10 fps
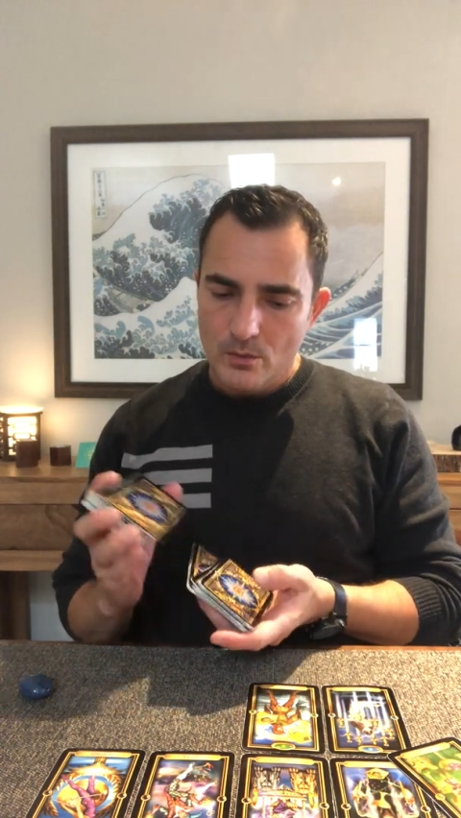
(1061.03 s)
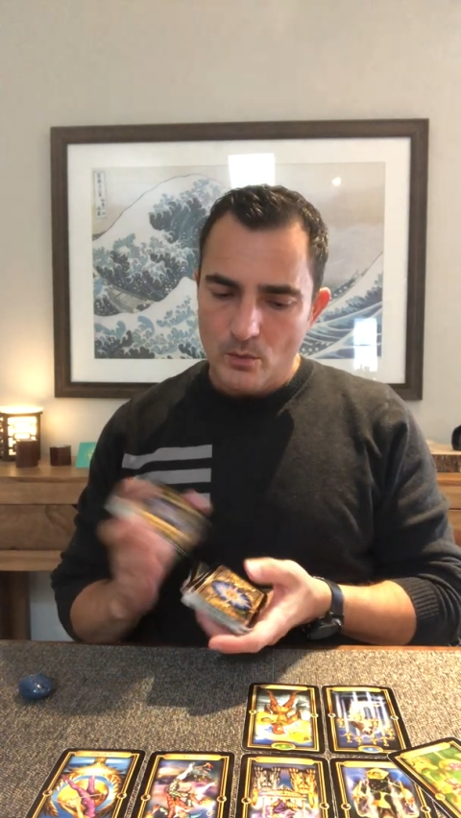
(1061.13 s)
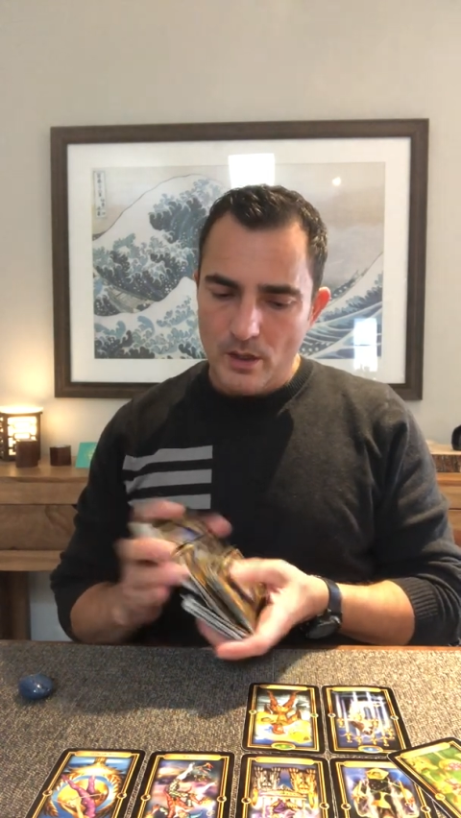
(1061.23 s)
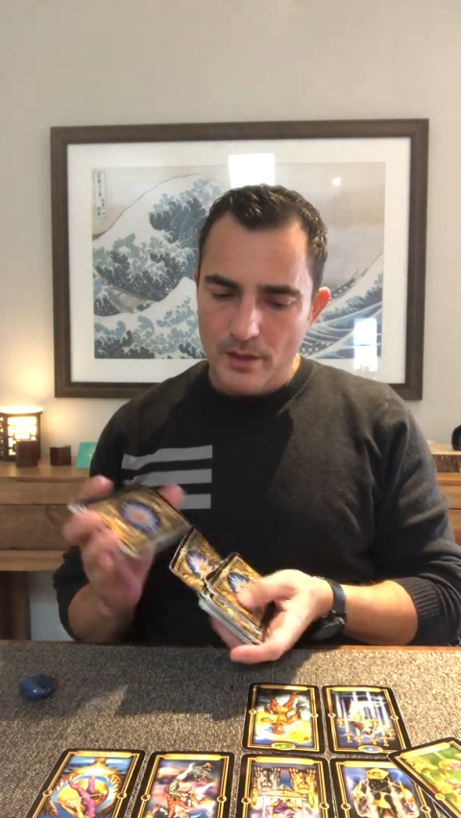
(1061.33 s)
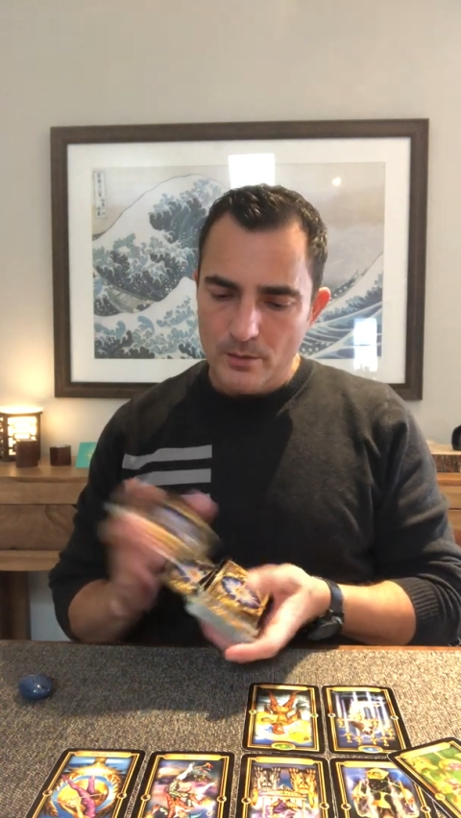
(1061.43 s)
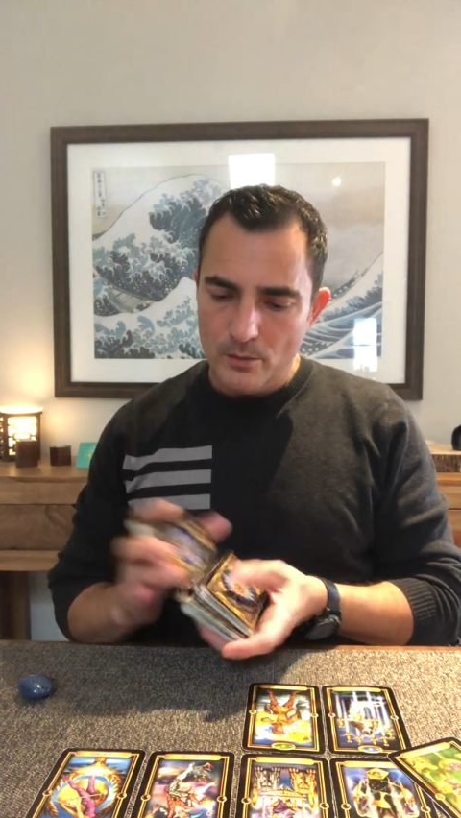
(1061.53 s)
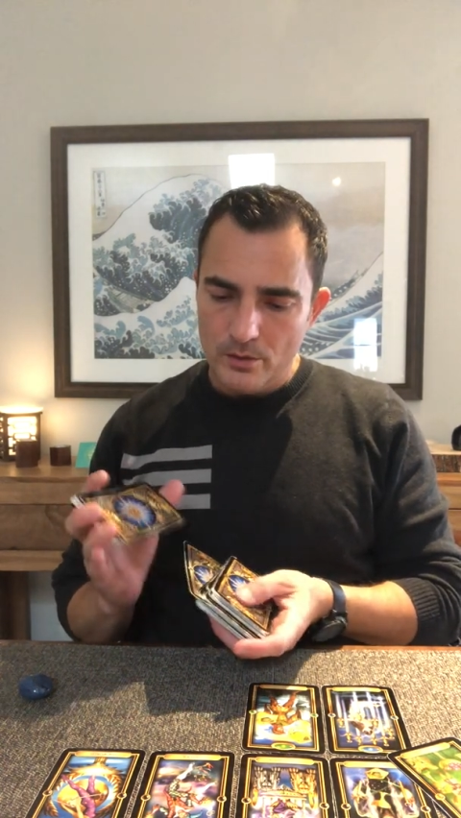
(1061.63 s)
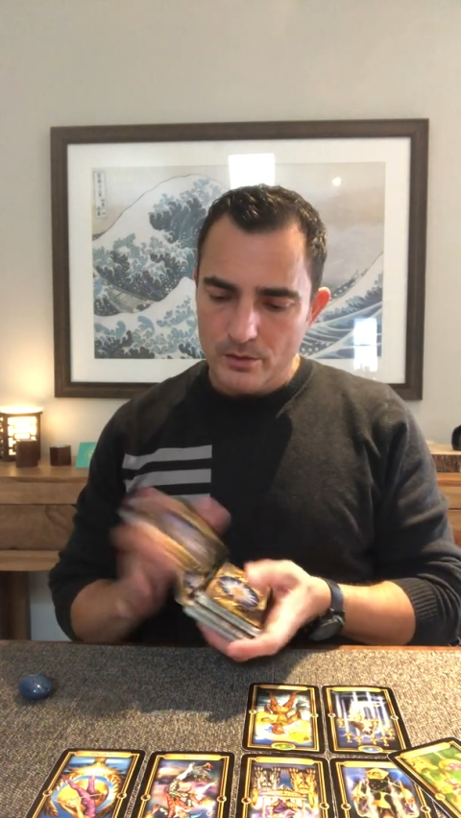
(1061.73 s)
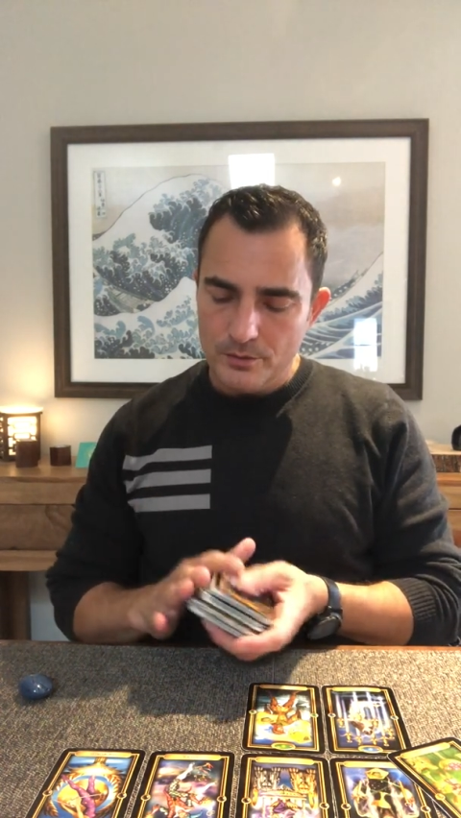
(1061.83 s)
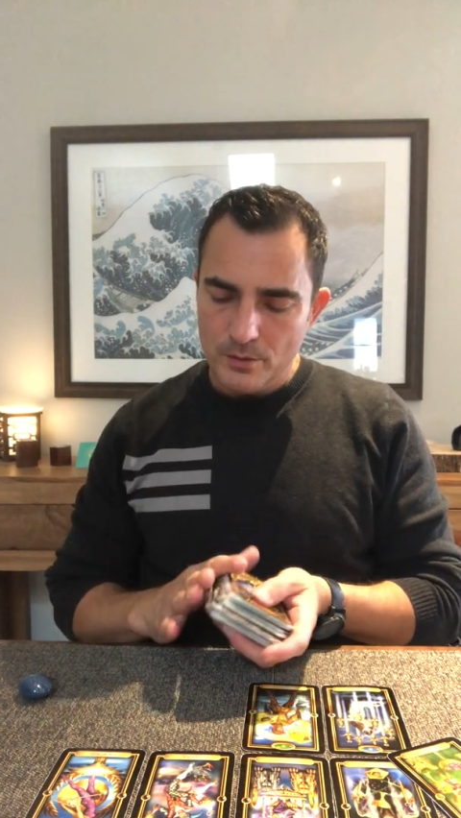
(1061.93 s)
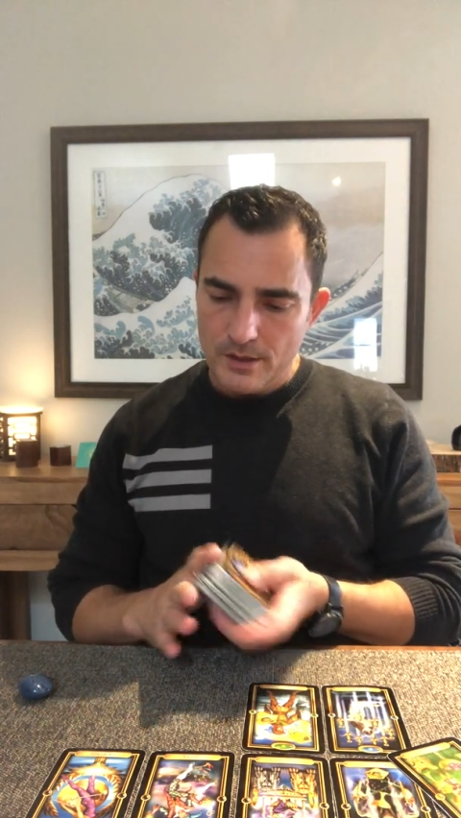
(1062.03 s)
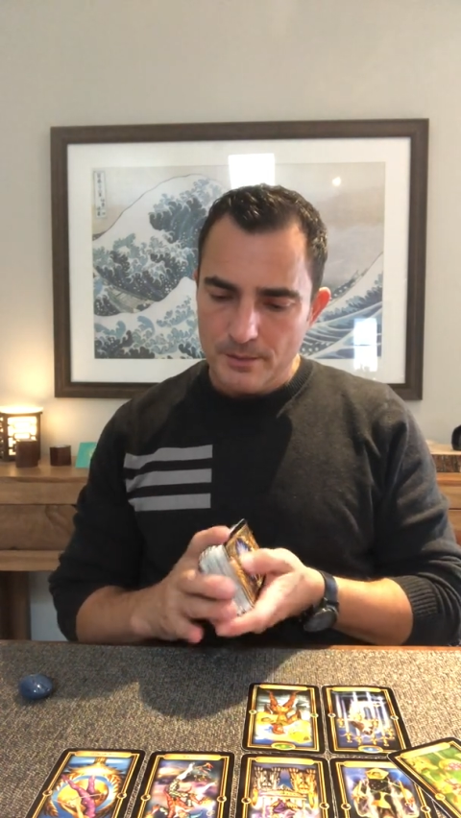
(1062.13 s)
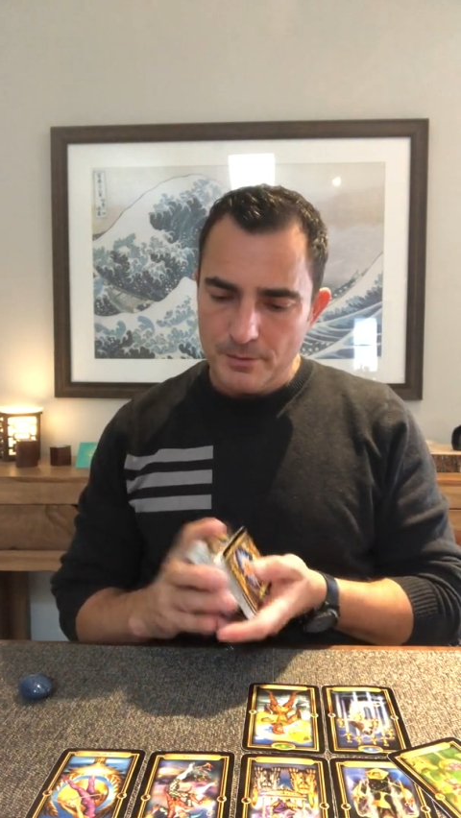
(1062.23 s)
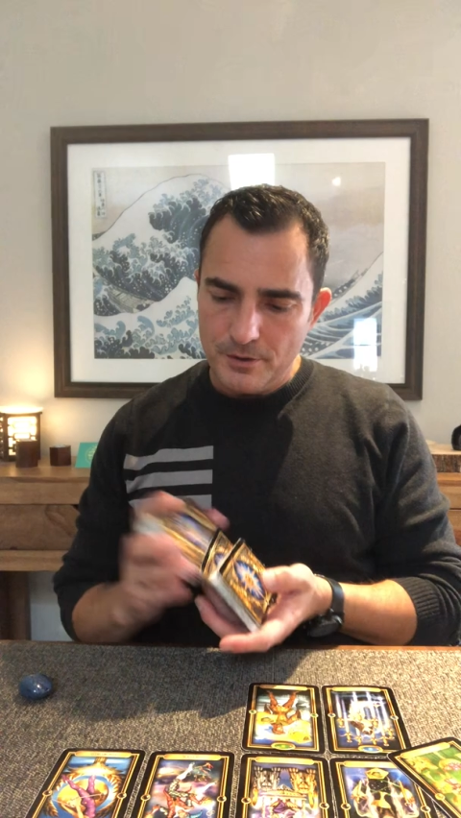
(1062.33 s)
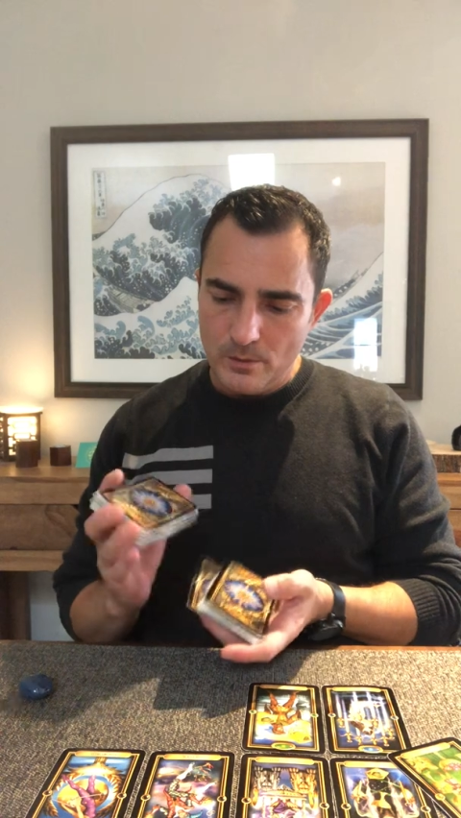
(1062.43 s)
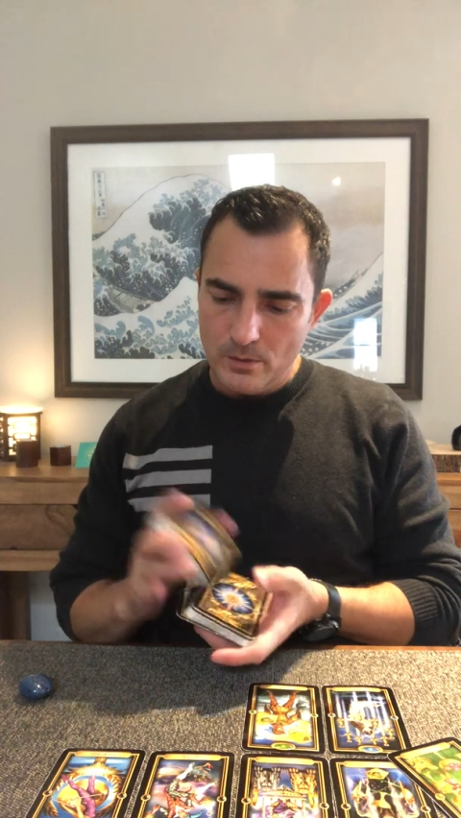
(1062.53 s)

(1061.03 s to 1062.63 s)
Why the World? What's up with the